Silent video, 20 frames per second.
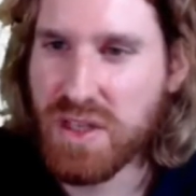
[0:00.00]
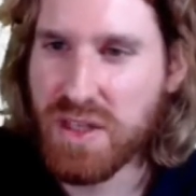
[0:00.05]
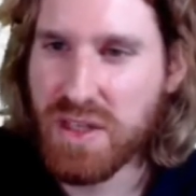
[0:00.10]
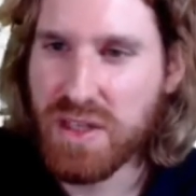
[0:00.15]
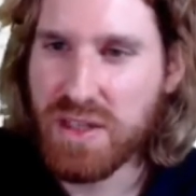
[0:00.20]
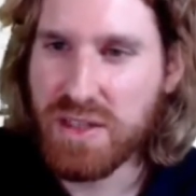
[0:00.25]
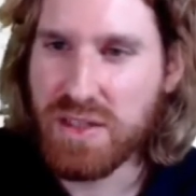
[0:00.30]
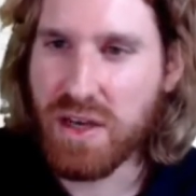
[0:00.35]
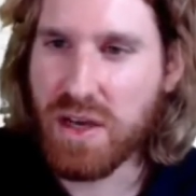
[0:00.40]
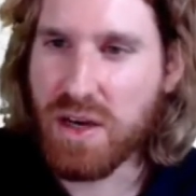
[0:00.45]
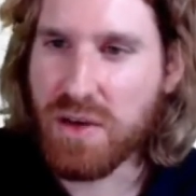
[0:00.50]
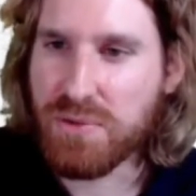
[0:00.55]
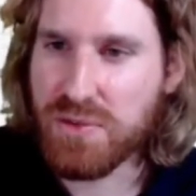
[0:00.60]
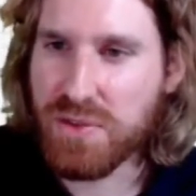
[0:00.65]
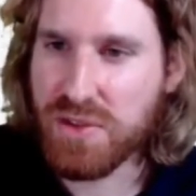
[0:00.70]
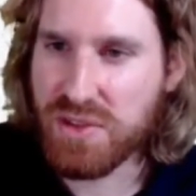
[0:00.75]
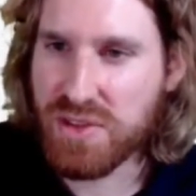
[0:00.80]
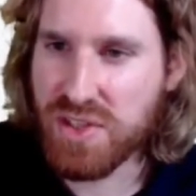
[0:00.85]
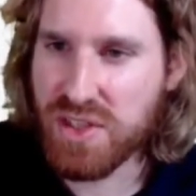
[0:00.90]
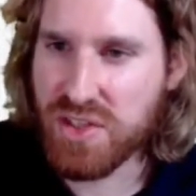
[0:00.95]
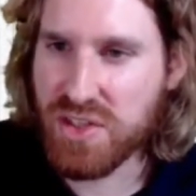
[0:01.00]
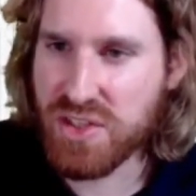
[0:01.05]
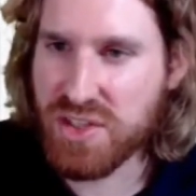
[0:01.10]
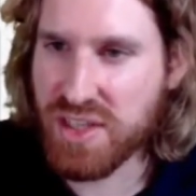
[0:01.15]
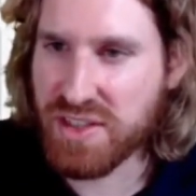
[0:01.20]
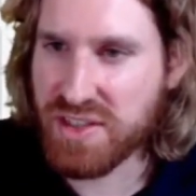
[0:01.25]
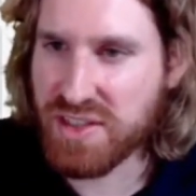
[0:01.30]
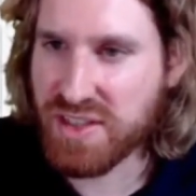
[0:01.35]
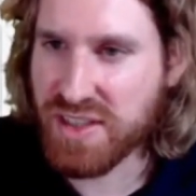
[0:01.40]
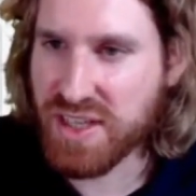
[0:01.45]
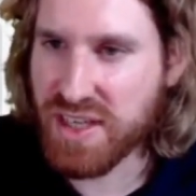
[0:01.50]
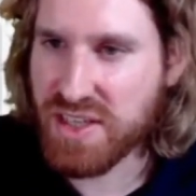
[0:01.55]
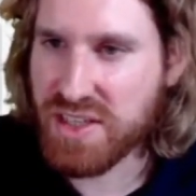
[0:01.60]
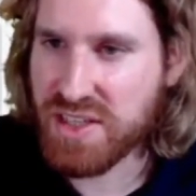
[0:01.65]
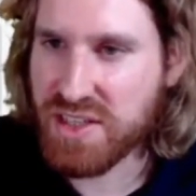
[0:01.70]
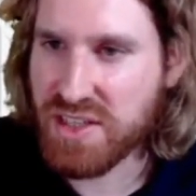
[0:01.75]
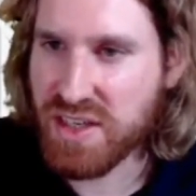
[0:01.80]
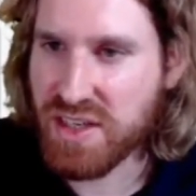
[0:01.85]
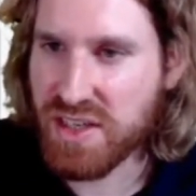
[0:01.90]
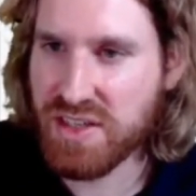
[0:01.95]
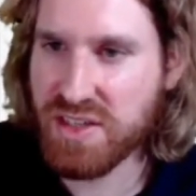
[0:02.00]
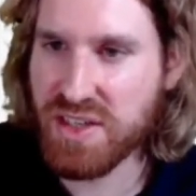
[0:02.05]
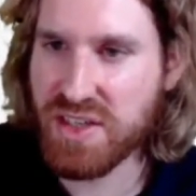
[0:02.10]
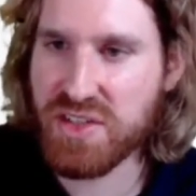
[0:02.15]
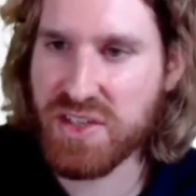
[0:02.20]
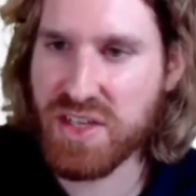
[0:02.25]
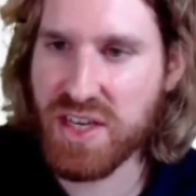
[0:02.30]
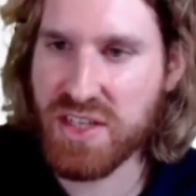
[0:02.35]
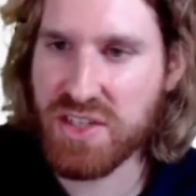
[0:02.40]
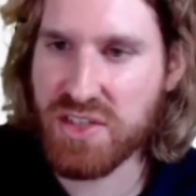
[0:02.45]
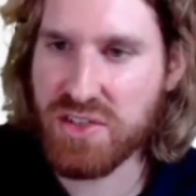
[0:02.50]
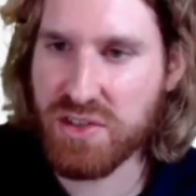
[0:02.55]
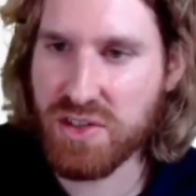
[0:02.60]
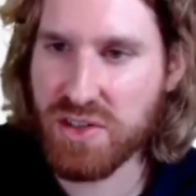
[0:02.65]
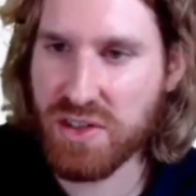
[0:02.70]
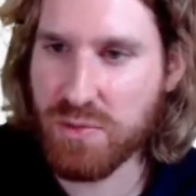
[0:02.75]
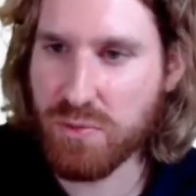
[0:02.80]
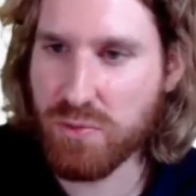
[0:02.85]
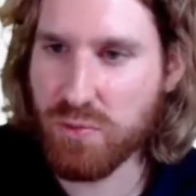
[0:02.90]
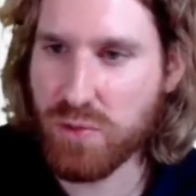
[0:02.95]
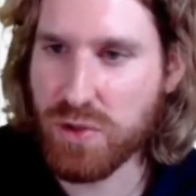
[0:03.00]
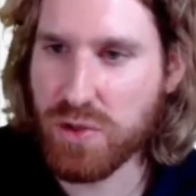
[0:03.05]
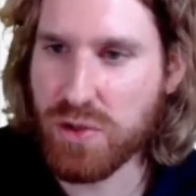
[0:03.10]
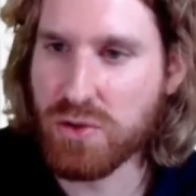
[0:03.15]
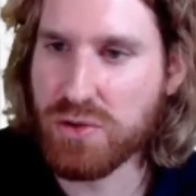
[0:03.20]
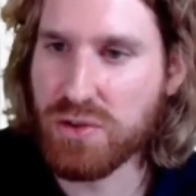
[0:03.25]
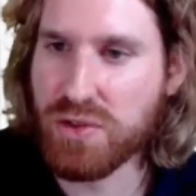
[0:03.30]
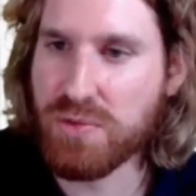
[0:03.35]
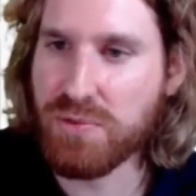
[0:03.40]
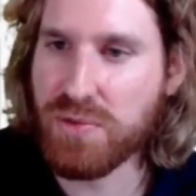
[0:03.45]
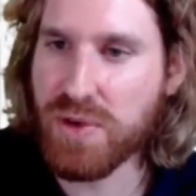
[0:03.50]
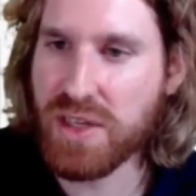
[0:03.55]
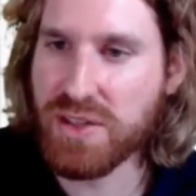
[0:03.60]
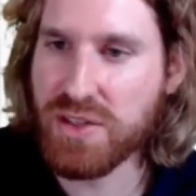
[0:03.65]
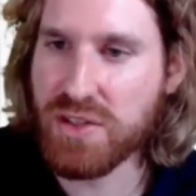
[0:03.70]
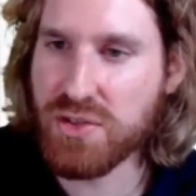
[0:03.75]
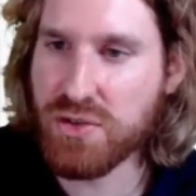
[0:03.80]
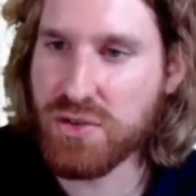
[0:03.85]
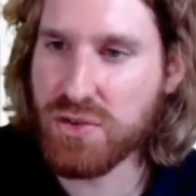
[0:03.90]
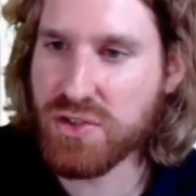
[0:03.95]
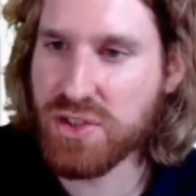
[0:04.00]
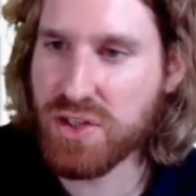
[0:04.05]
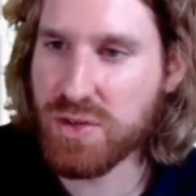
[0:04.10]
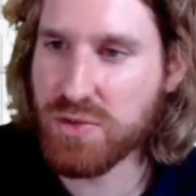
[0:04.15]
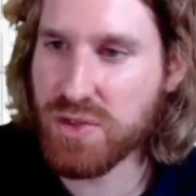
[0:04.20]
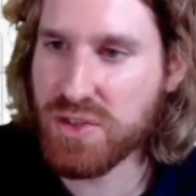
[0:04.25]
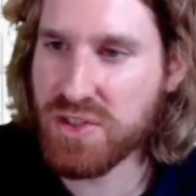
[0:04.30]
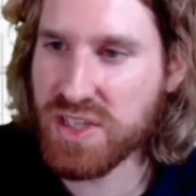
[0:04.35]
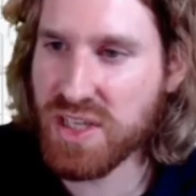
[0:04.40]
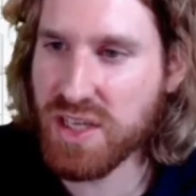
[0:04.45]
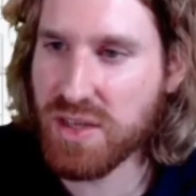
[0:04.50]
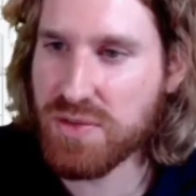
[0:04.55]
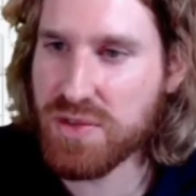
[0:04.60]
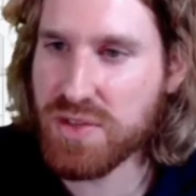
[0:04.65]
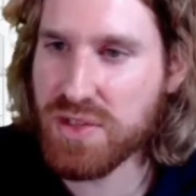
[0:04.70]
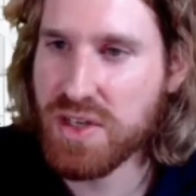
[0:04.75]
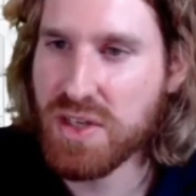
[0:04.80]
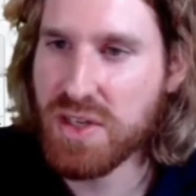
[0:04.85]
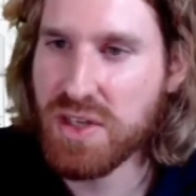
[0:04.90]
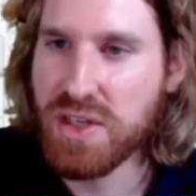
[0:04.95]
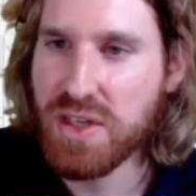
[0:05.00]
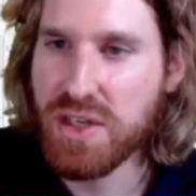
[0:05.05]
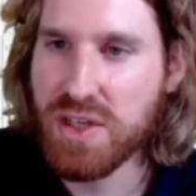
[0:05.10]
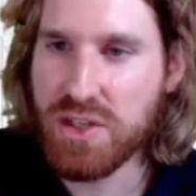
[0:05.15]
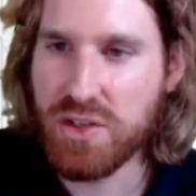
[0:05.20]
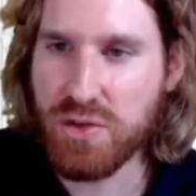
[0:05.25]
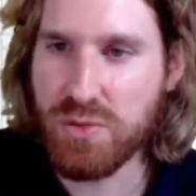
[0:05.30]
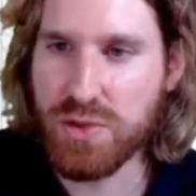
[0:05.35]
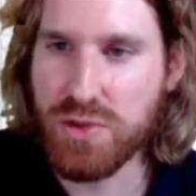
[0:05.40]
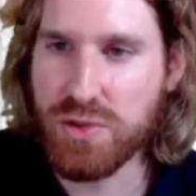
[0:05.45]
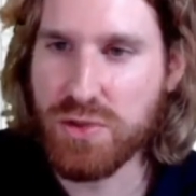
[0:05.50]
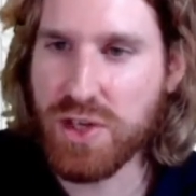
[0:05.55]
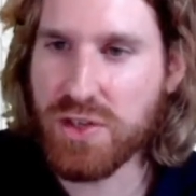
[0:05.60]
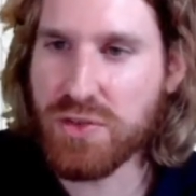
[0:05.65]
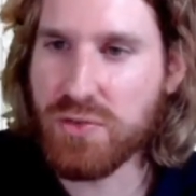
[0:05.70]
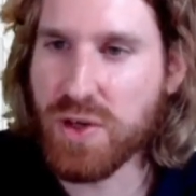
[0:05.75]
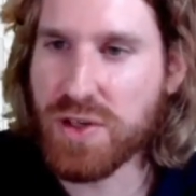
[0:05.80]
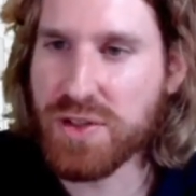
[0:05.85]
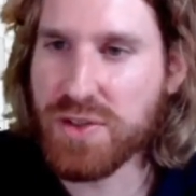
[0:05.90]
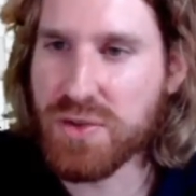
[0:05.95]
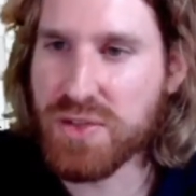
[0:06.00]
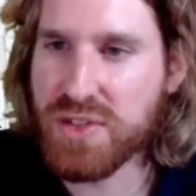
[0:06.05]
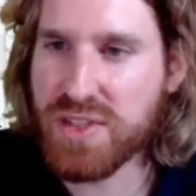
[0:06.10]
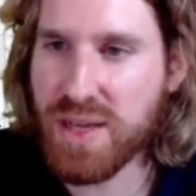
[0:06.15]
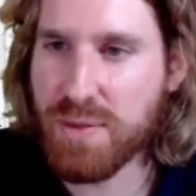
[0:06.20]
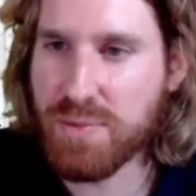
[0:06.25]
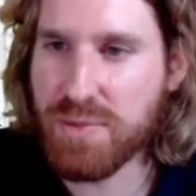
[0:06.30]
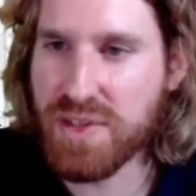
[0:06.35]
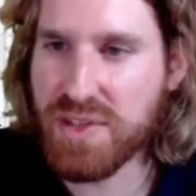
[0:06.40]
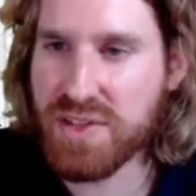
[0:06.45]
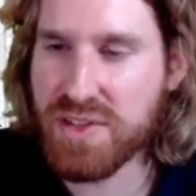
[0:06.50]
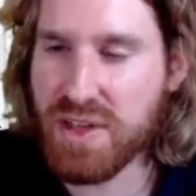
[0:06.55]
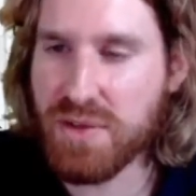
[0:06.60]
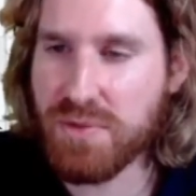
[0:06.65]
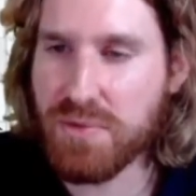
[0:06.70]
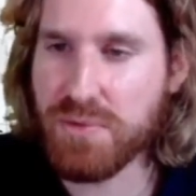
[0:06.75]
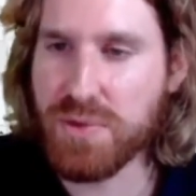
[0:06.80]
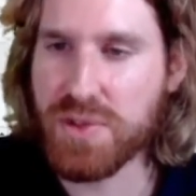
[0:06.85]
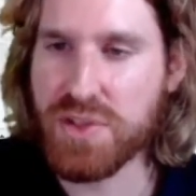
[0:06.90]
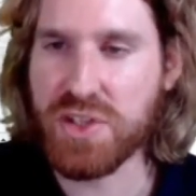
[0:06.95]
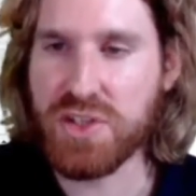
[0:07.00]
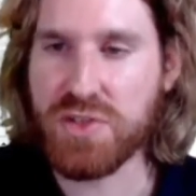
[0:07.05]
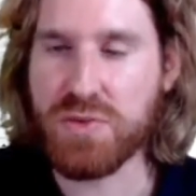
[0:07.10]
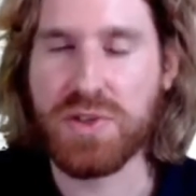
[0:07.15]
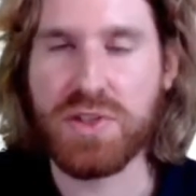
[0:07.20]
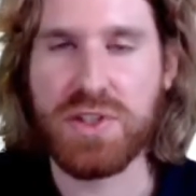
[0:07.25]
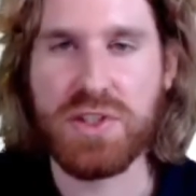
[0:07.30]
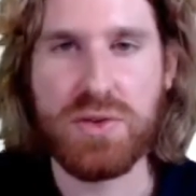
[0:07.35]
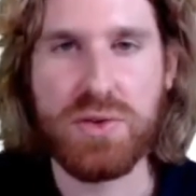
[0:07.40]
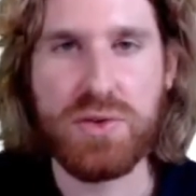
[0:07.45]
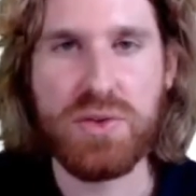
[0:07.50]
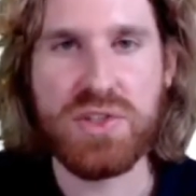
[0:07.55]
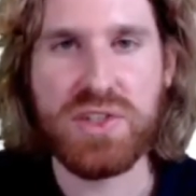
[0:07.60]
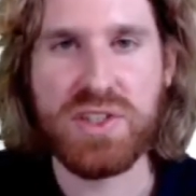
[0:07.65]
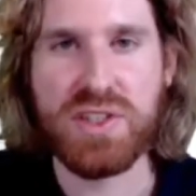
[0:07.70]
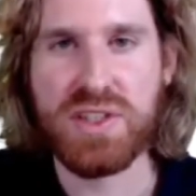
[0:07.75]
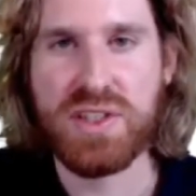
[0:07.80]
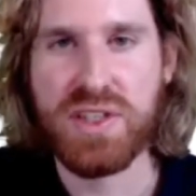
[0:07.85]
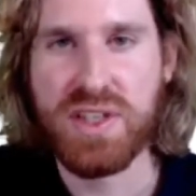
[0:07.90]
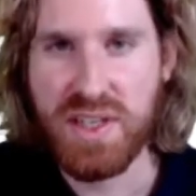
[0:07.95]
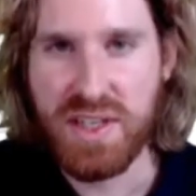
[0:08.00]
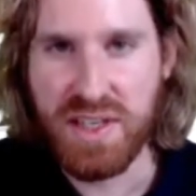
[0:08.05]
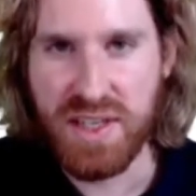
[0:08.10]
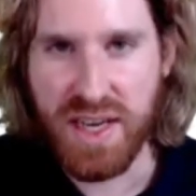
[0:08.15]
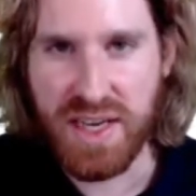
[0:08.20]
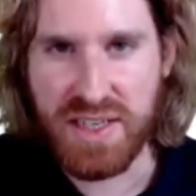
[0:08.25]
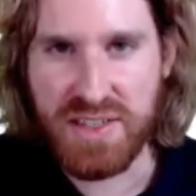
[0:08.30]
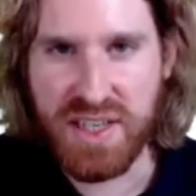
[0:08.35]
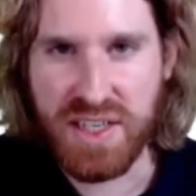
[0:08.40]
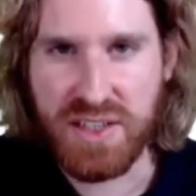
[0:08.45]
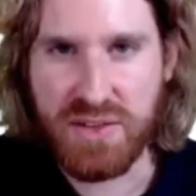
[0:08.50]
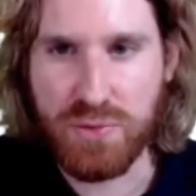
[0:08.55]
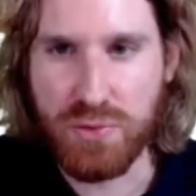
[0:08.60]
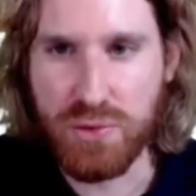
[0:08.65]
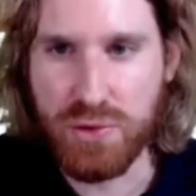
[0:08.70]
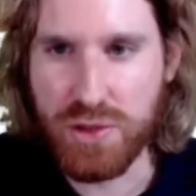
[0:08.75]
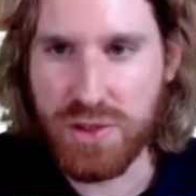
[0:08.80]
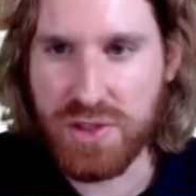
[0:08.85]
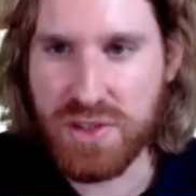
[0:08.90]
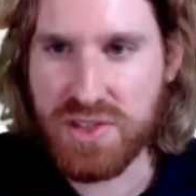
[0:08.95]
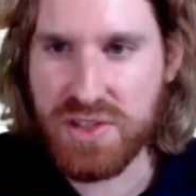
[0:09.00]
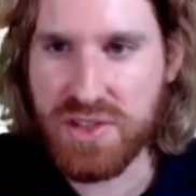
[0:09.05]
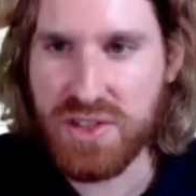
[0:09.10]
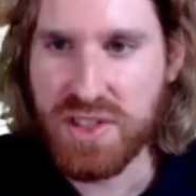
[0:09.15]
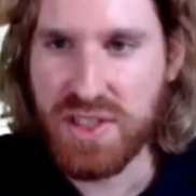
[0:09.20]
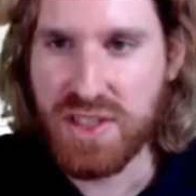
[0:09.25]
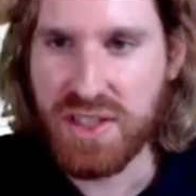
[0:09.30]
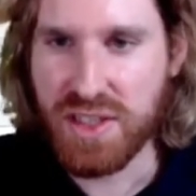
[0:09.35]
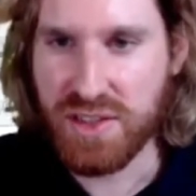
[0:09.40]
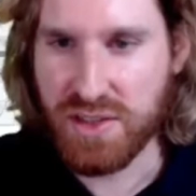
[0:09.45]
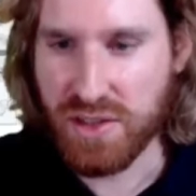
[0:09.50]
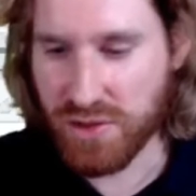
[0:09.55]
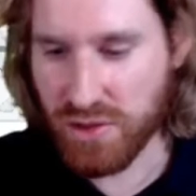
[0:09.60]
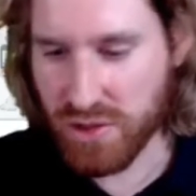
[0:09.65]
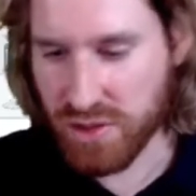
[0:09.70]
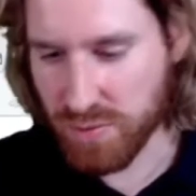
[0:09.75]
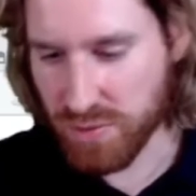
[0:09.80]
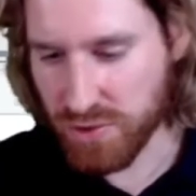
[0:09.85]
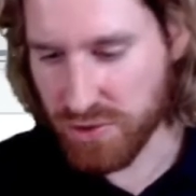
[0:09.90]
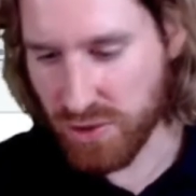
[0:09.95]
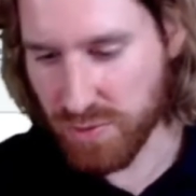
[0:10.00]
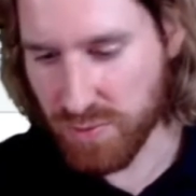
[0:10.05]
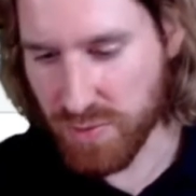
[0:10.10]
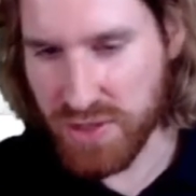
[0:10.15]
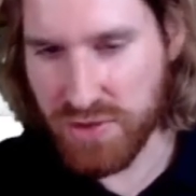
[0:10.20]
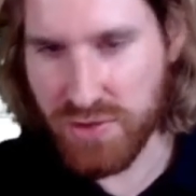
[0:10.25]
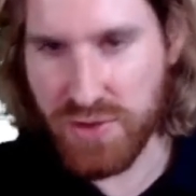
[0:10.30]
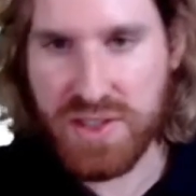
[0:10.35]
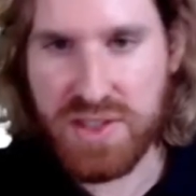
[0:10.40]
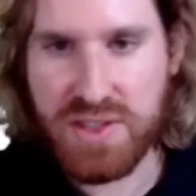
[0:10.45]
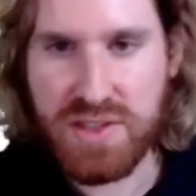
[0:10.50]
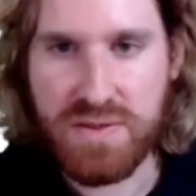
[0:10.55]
Now, often this is not the case, and in this case we're going to define the search terms ourselves. So we do not want to stem this stuff, we just want to use the exact words in our document term matrix.